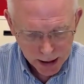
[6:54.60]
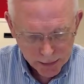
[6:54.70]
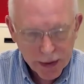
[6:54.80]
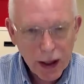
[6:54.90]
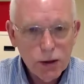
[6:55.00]

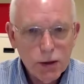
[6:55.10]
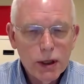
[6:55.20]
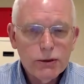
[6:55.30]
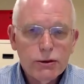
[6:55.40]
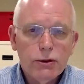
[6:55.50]
Value
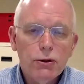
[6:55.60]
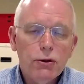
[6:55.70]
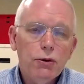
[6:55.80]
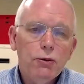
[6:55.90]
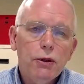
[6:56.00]
has to
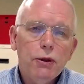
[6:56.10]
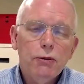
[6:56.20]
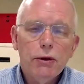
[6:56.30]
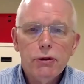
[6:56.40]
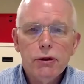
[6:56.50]
do with
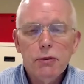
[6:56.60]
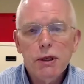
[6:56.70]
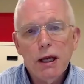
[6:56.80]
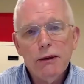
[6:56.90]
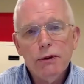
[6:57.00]
whether the
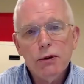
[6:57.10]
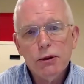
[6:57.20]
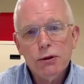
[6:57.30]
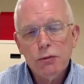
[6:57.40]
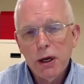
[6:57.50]
behavior
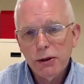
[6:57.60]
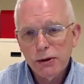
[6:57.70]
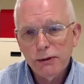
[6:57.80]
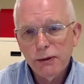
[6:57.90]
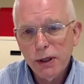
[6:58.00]
is
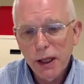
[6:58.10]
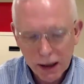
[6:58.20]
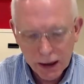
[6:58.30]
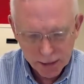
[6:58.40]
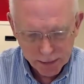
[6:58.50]
positive or
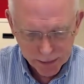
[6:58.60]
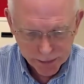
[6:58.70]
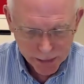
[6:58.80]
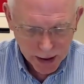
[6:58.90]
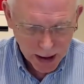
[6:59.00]
negative.
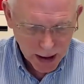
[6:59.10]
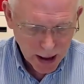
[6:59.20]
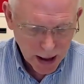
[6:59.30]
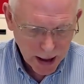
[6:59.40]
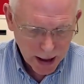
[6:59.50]

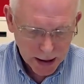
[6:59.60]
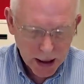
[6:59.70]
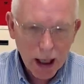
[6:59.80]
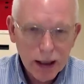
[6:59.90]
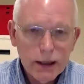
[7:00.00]
And
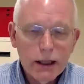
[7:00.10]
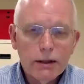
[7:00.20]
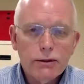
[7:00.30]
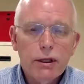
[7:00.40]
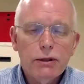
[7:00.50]

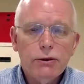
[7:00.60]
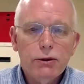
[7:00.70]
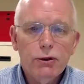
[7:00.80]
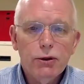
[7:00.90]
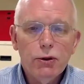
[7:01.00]
context has to
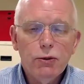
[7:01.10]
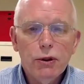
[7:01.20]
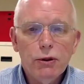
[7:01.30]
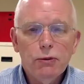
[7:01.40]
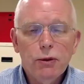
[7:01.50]
do
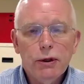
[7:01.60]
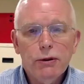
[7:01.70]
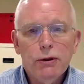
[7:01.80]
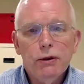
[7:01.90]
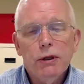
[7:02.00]
with
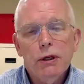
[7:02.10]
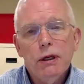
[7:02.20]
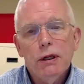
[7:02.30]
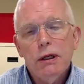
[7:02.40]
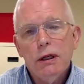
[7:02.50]
whether
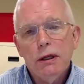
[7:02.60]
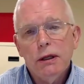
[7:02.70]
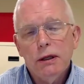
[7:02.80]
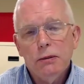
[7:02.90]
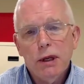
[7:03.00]

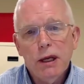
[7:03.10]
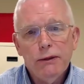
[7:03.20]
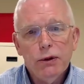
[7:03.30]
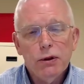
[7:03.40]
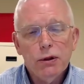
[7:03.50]
the
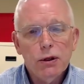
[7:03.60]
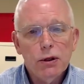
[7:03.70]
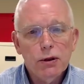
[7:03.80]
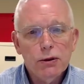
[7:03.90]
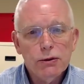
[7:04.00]
behavior
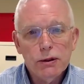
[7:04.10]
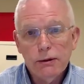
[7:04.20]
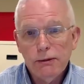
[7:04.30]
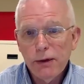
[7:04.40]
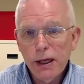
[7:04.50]
occurs in
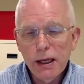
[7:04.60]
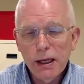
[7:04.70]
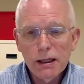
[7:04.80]
a vague